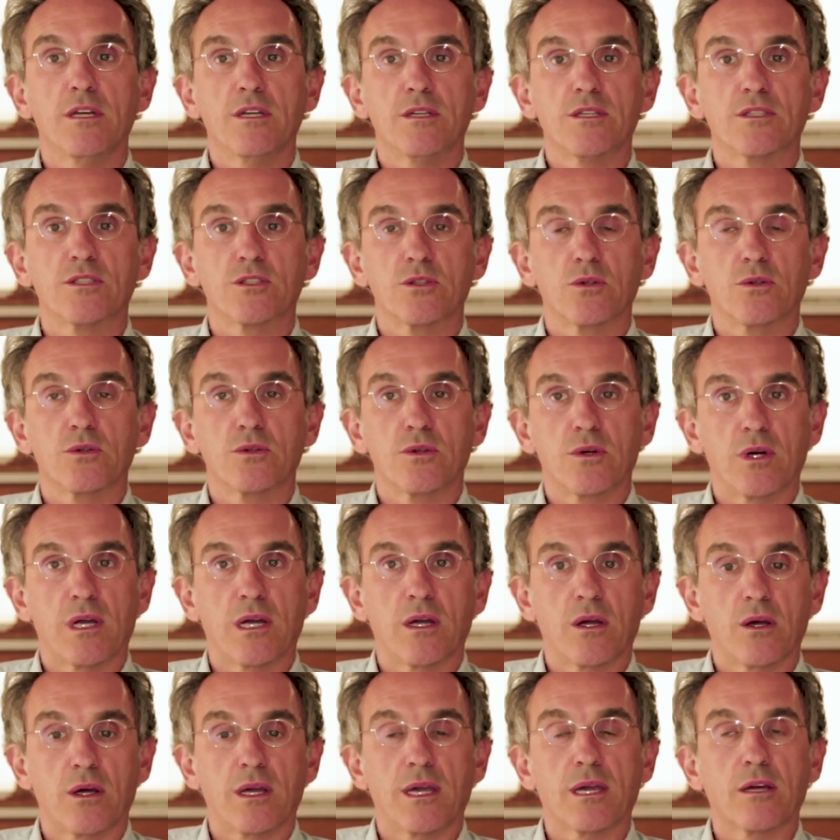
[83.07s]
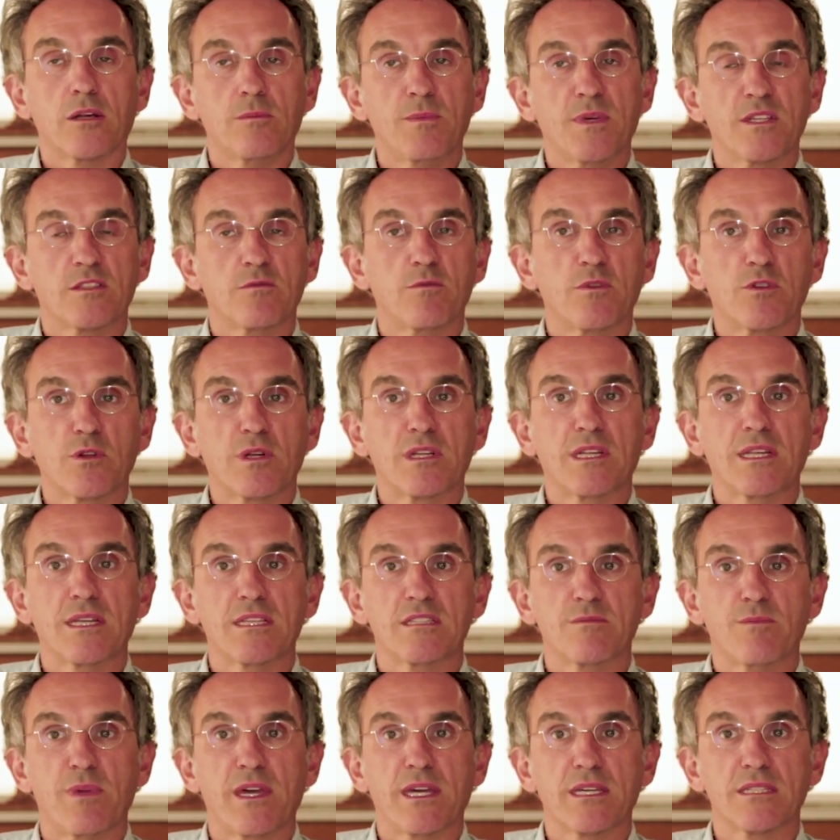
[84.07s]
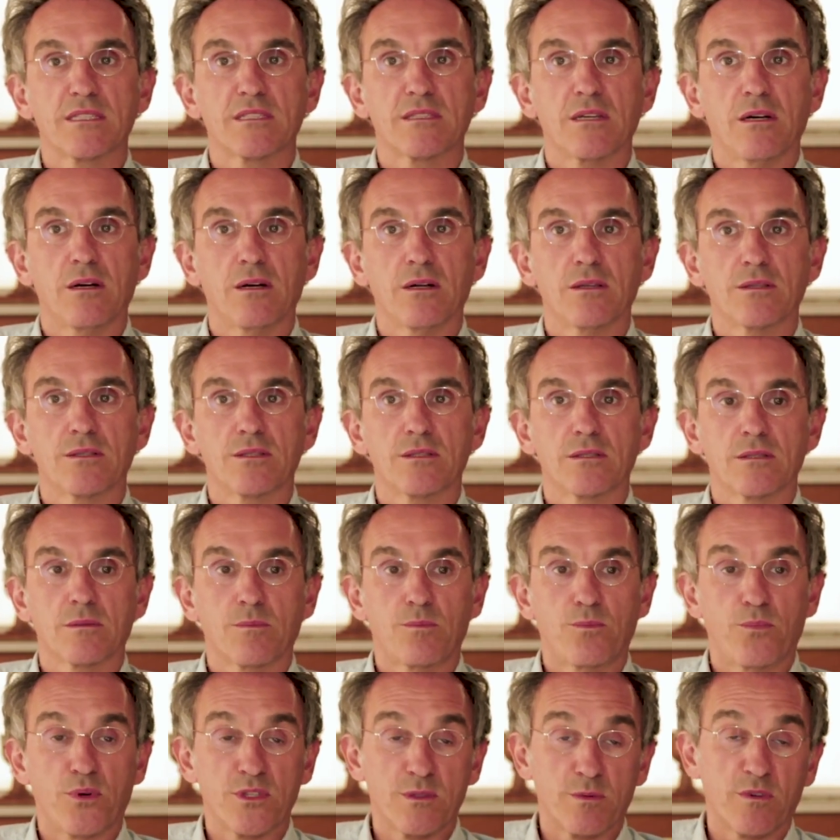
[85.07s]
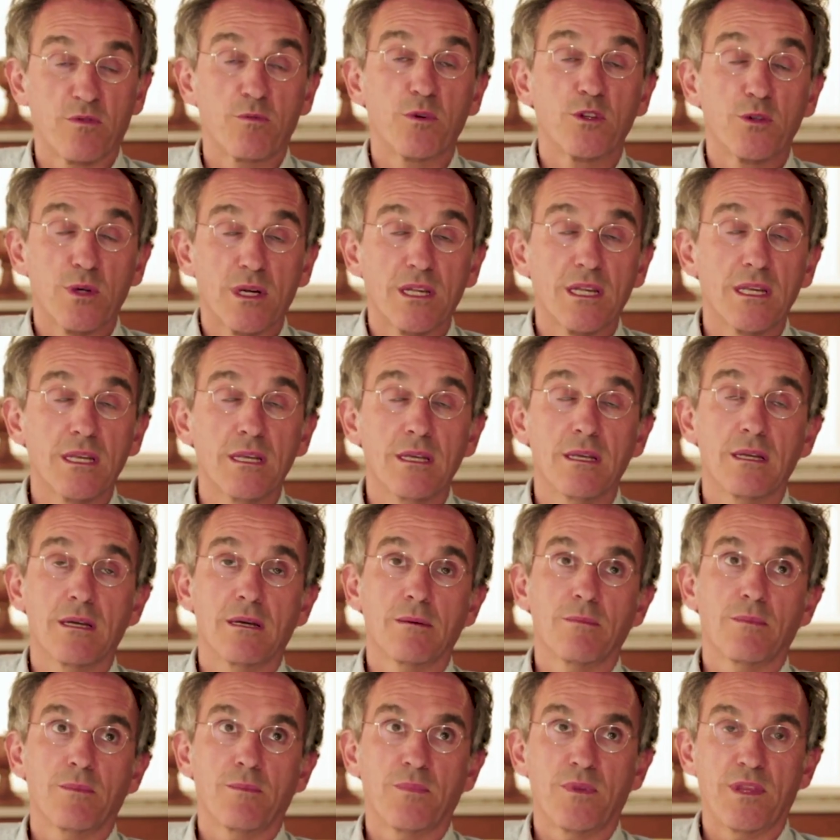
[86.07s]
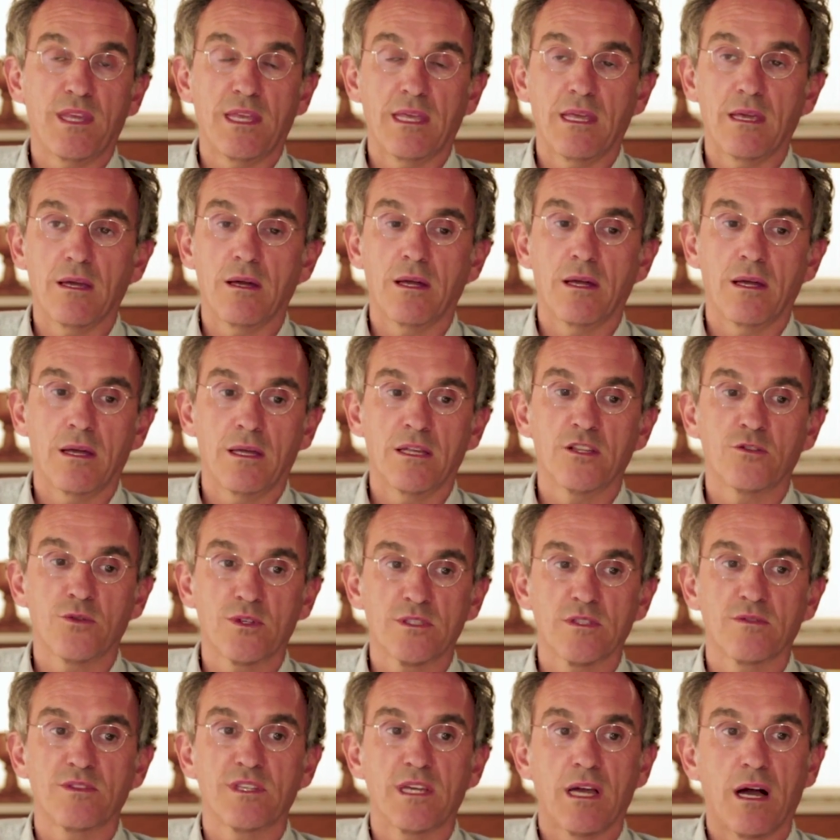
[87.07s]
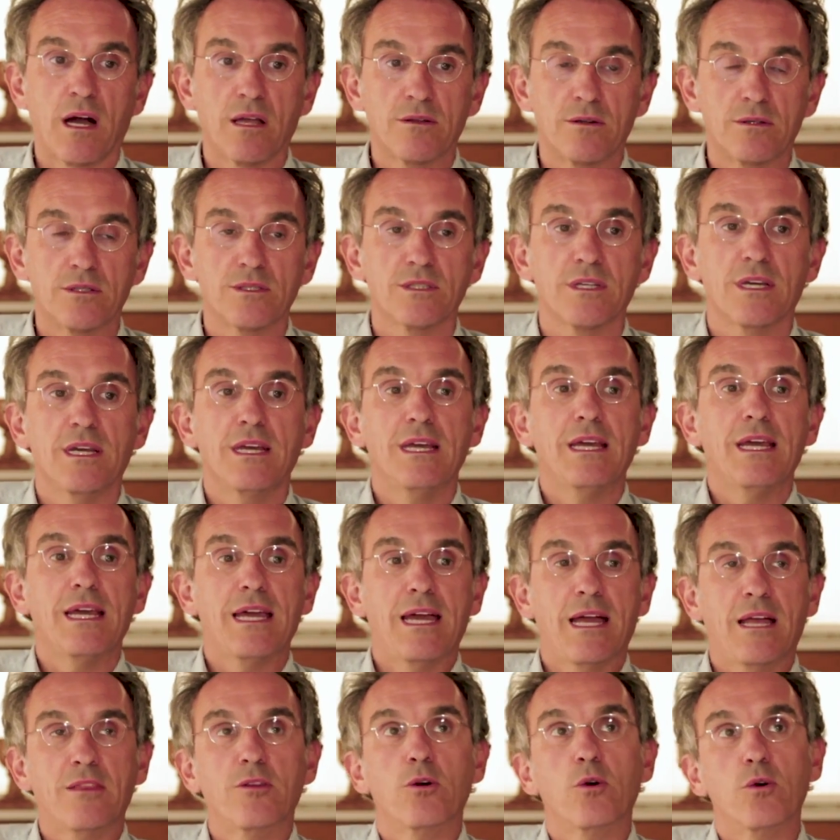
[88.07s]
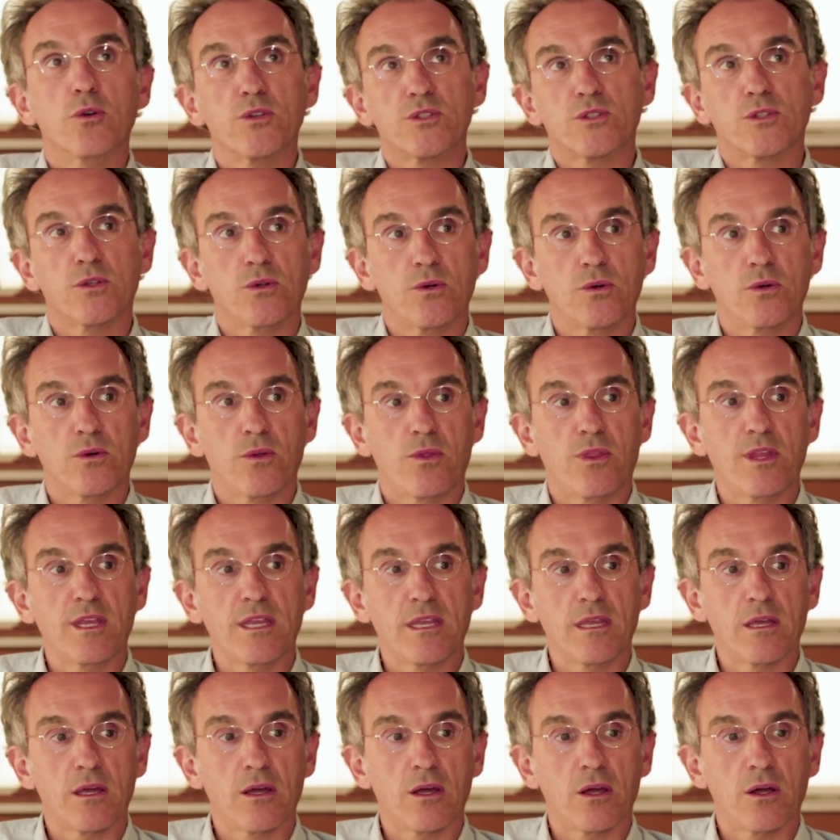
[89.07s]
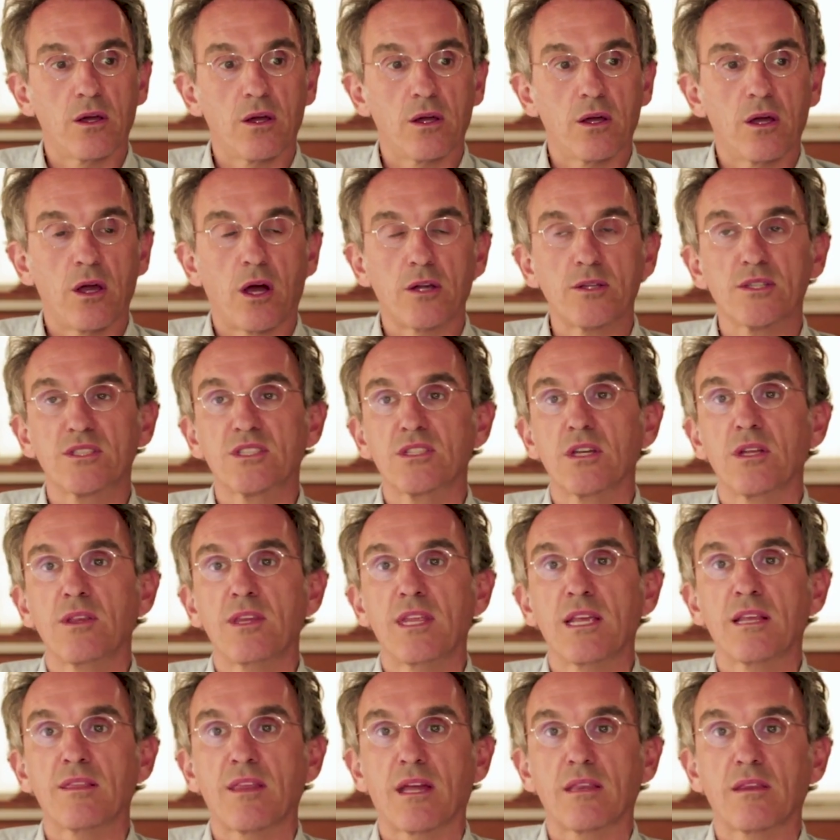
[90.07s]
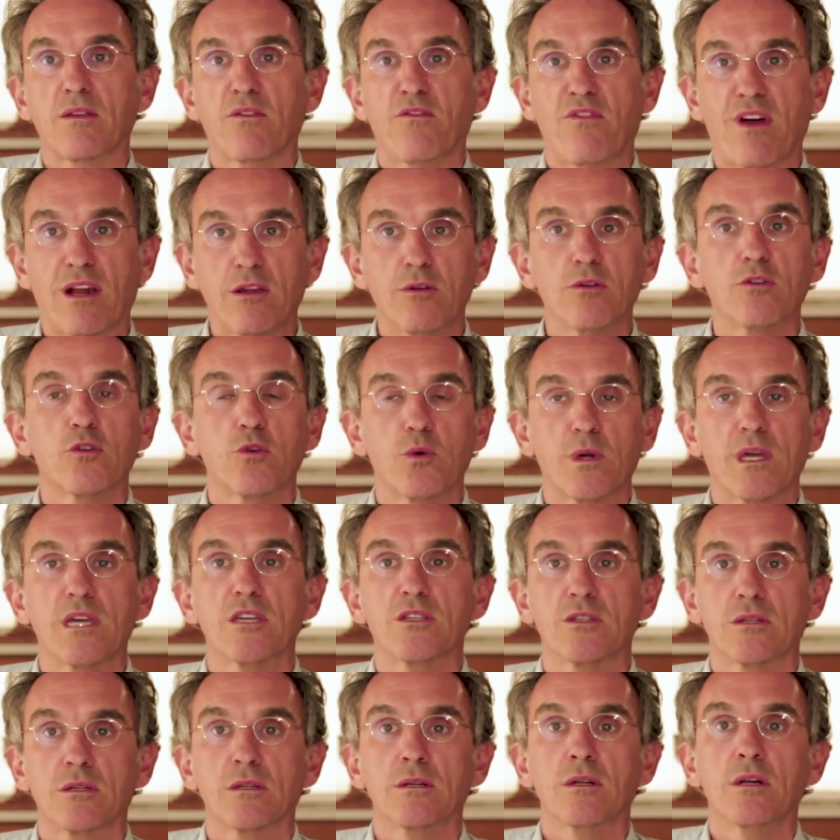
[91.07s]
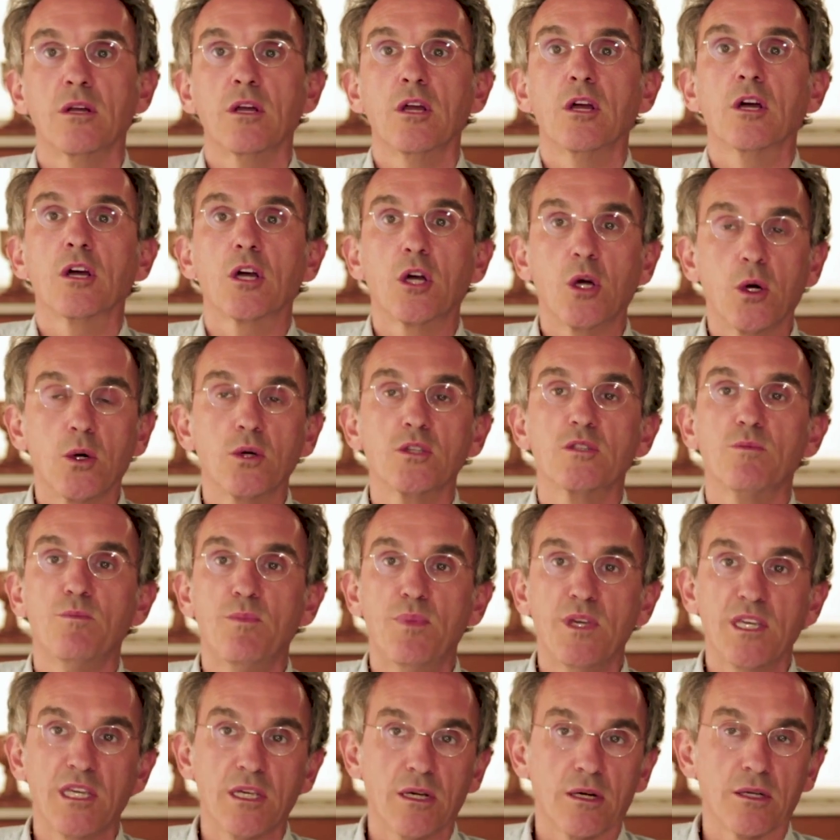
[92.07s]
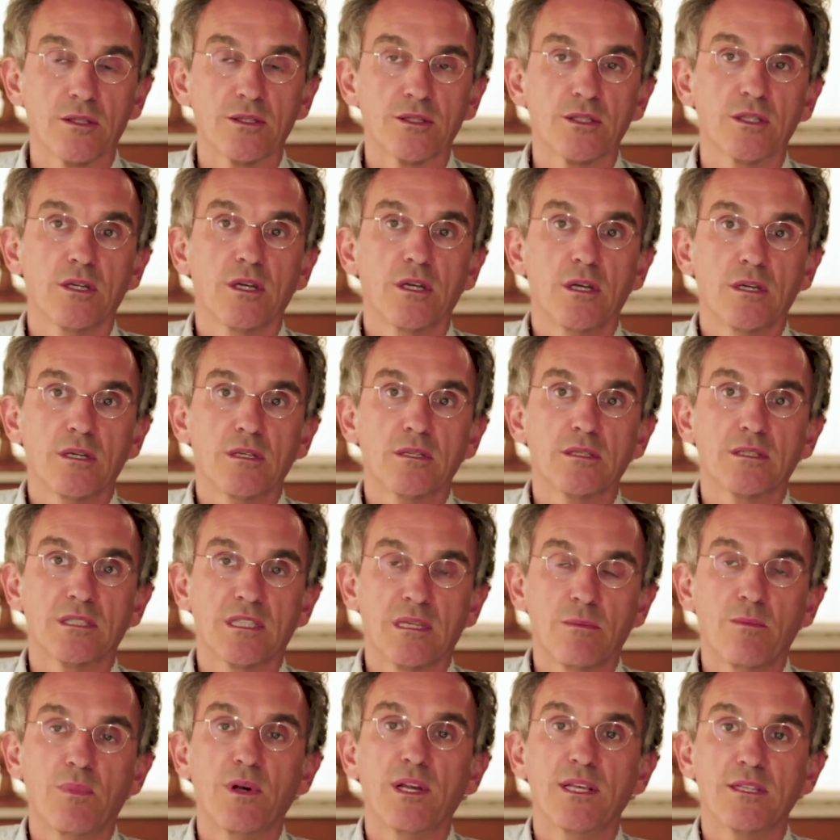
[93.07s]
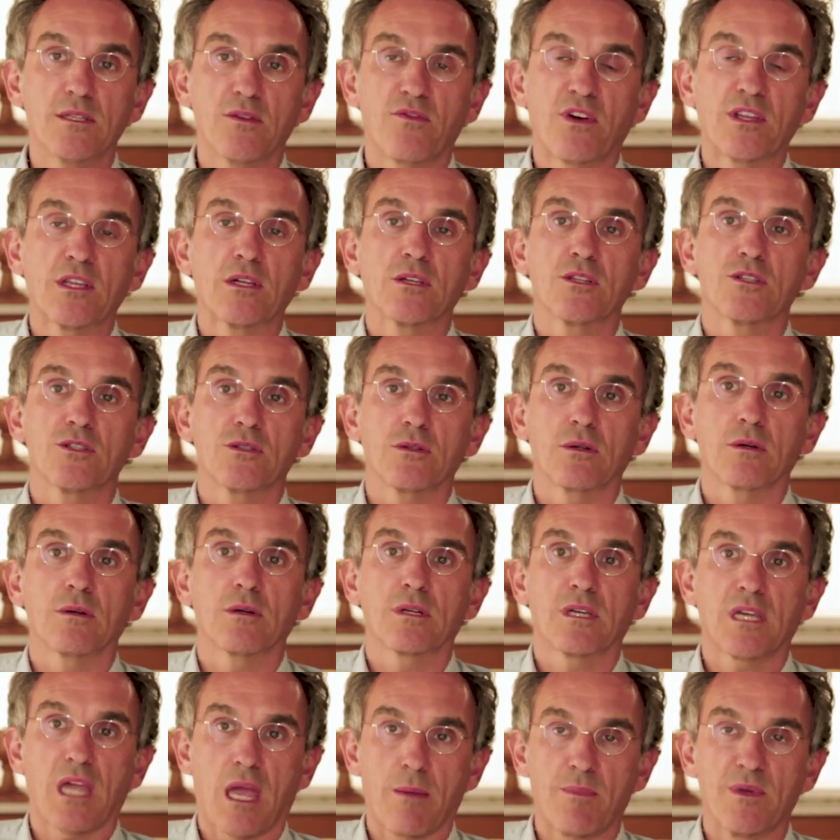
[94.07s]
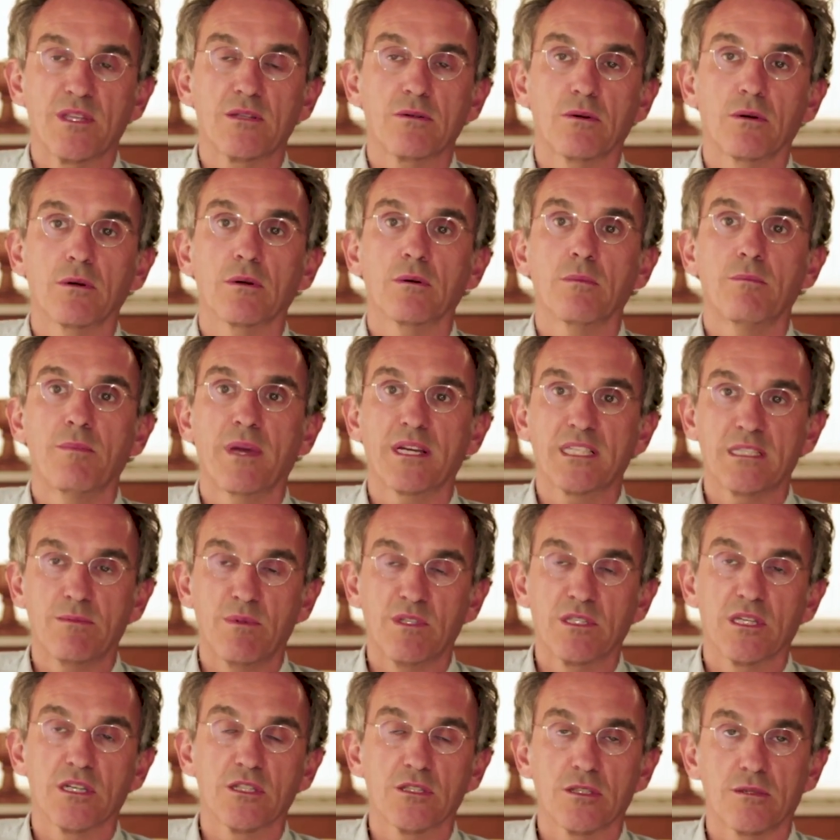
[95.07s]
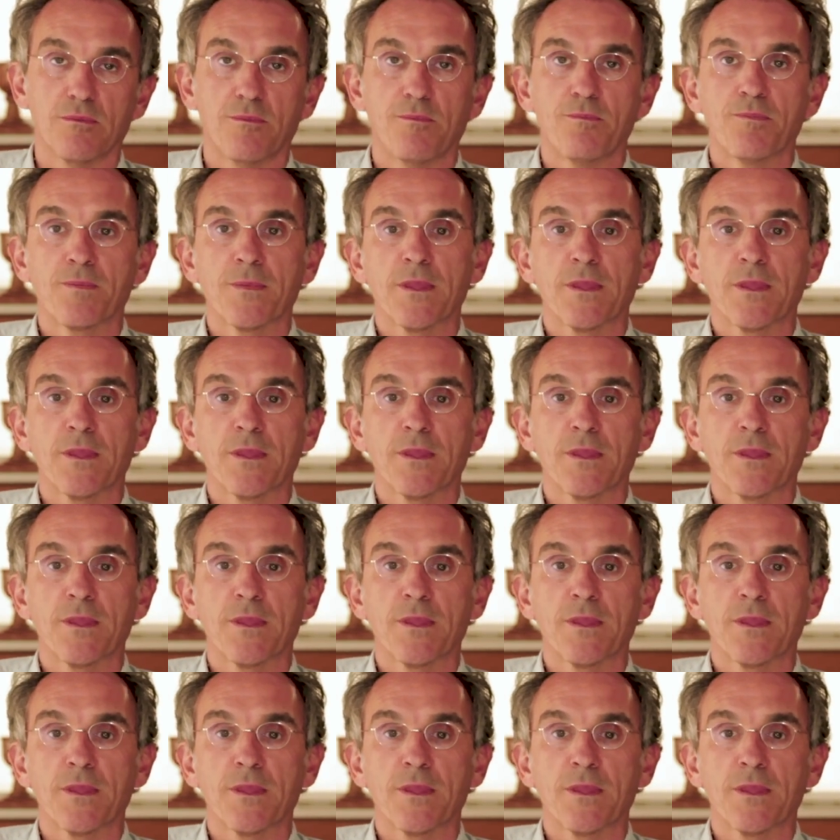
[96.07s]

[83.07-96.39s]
So economics of mutuality is based on principle of mutuality, the interest of the others, and also the understanding that value creation goes beyond simply the financial capital maximization.